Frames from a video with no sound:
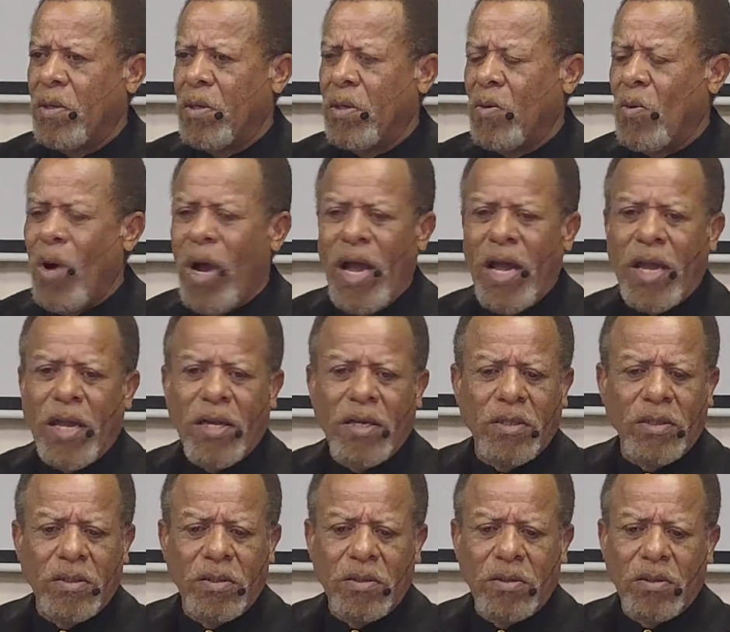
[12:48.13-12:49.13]
Why?
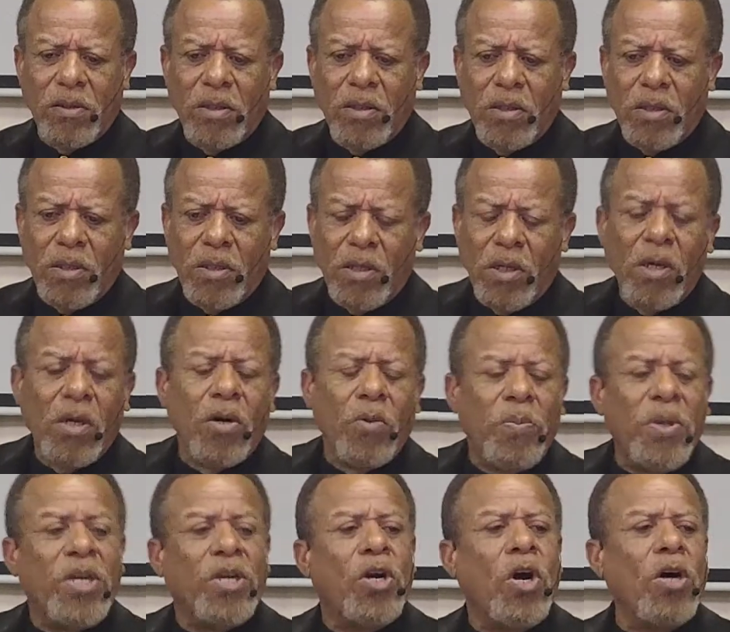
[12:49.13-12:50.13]

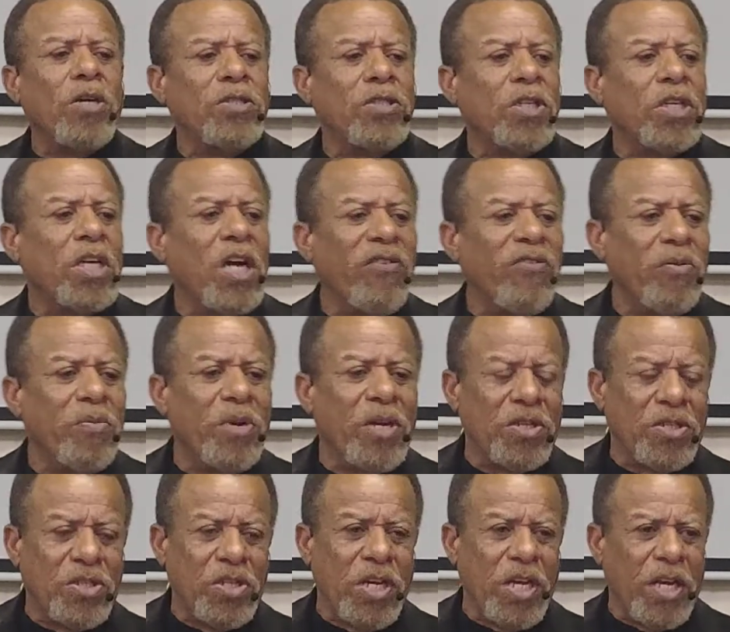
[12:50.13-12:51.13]
Because the
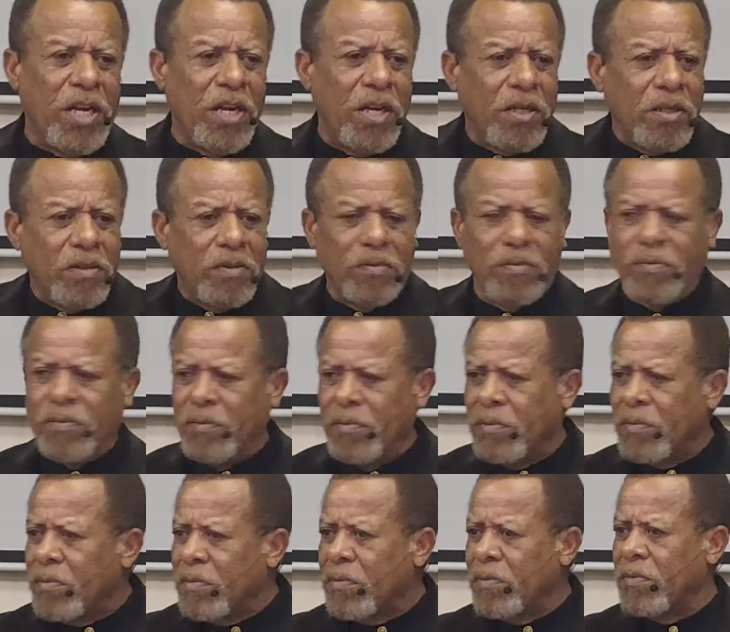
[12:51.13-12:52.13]
government said.
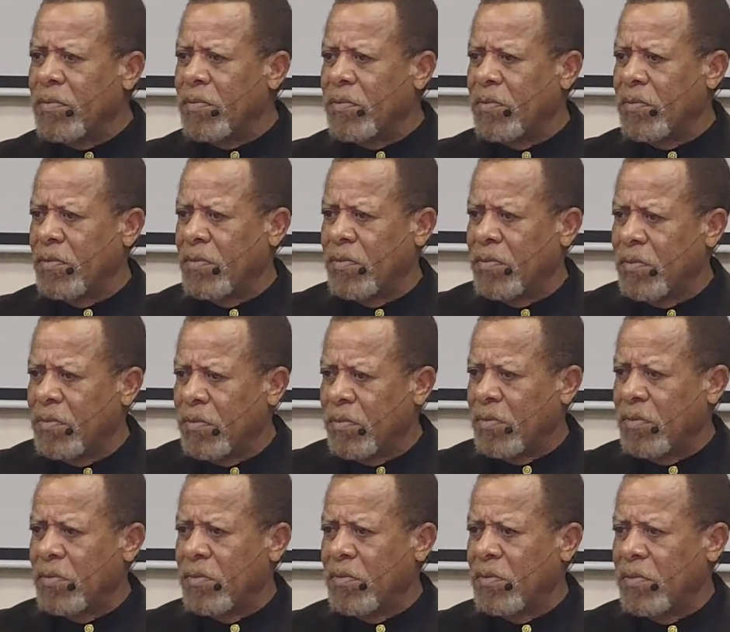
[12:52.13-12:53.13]

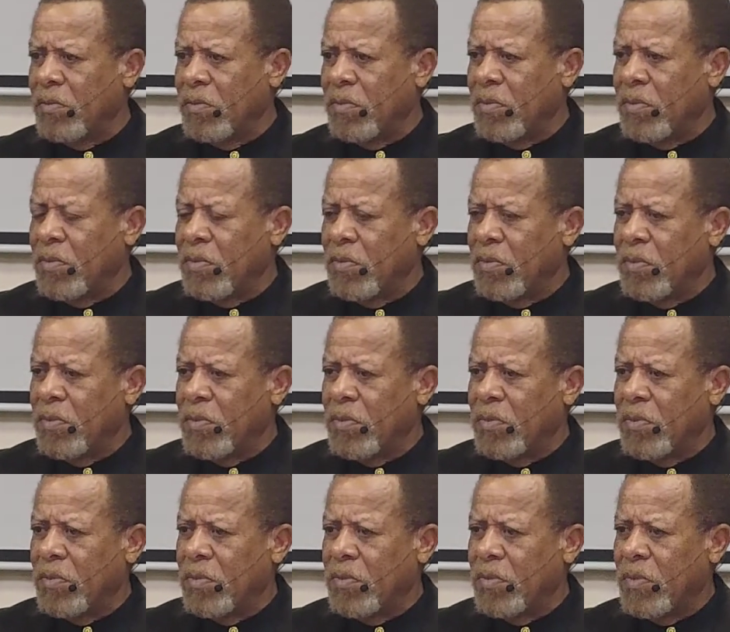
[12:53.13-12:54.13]

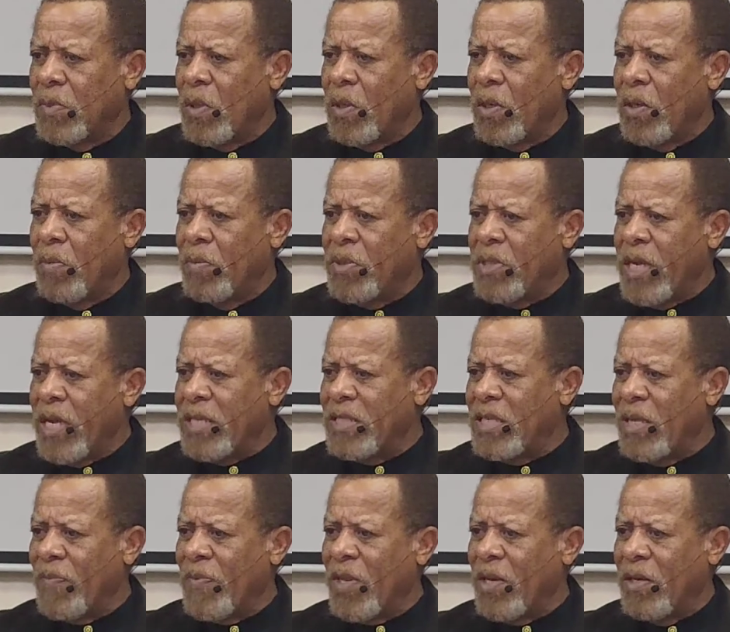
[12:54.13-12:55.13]
I'll tell you
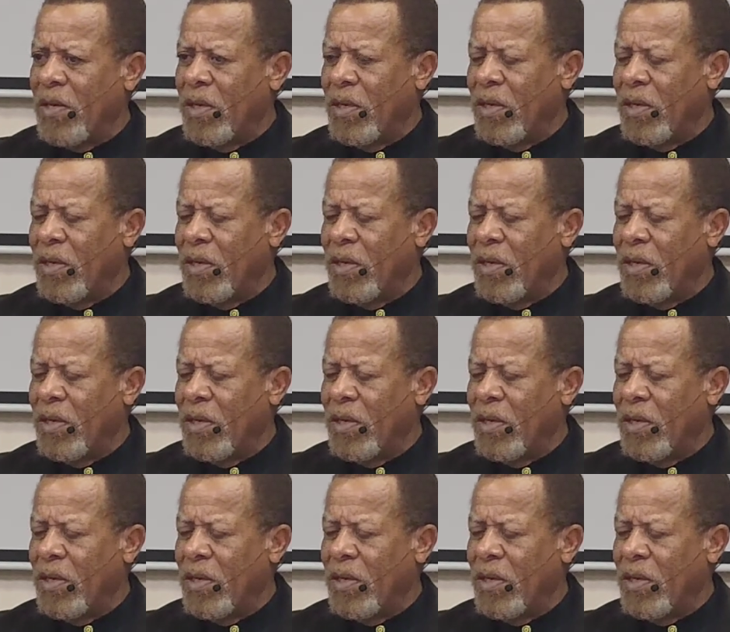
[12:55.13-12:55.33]
something.